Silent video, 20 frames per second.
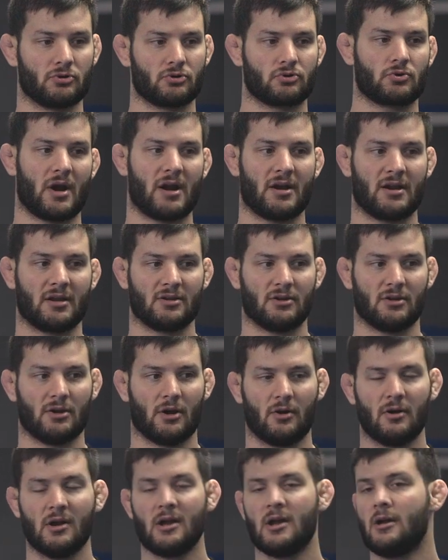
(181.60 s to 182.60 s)
training,
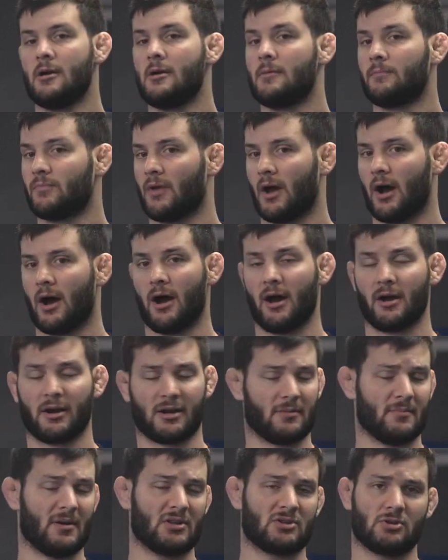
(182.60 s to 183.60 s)

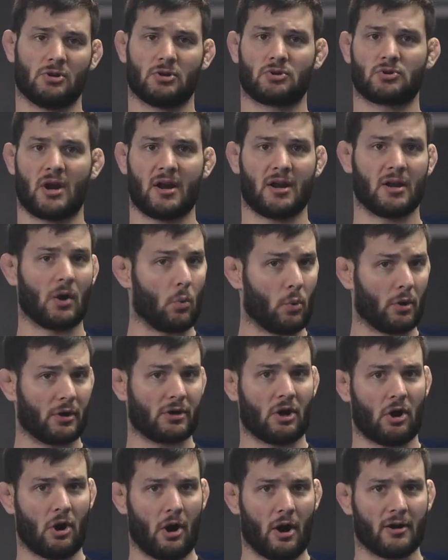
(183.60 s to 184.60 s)
commit to your training. Work
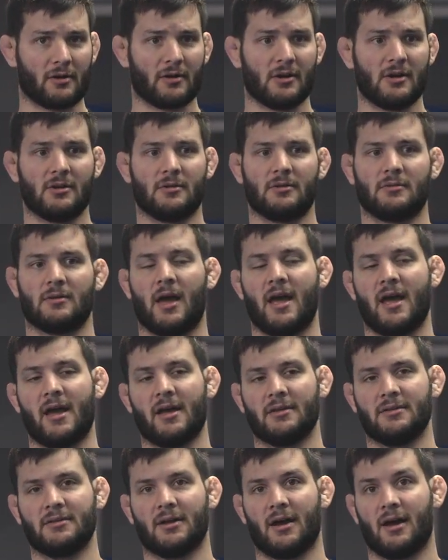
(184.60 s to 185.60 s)
hard.
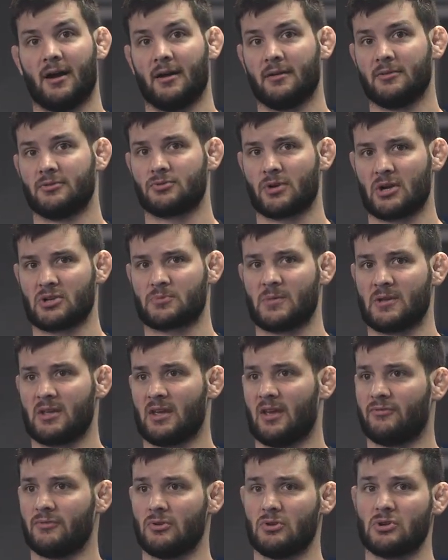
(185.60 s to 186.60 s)
And trust me,
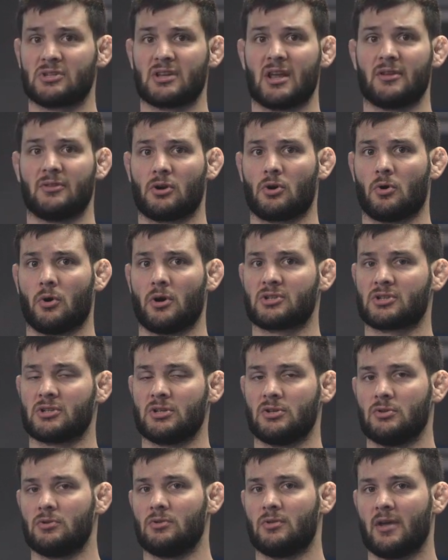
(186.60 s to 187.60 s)
if you stay the course and
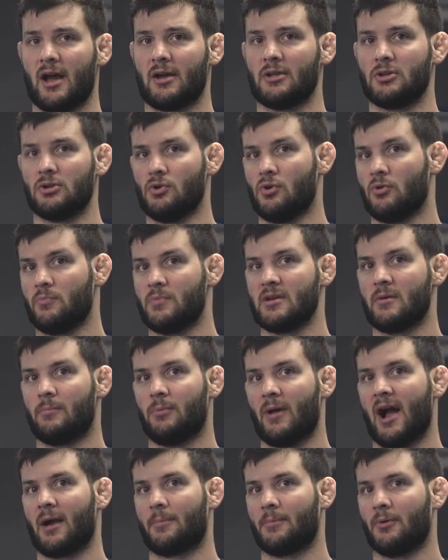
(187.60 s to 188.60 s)
you do that, you'll be a
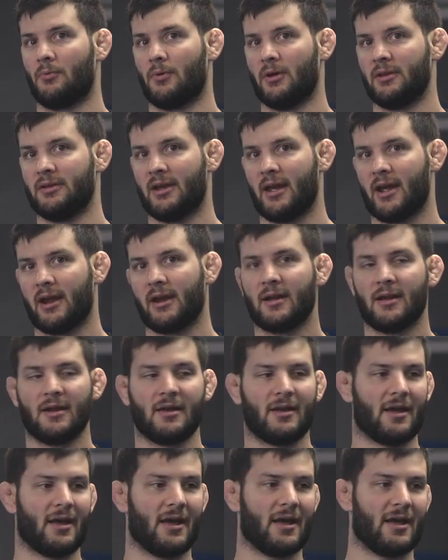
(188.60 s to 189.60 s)
black belt one day.
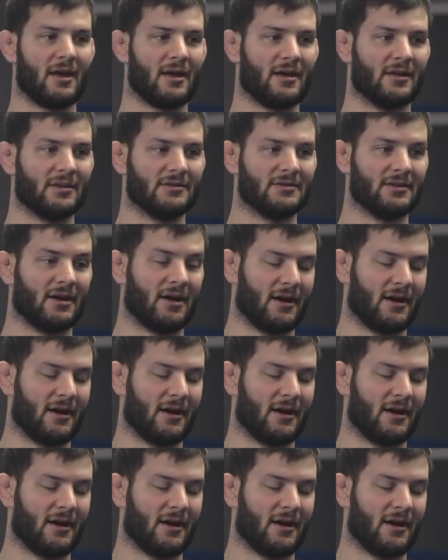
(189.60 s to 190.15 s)
And,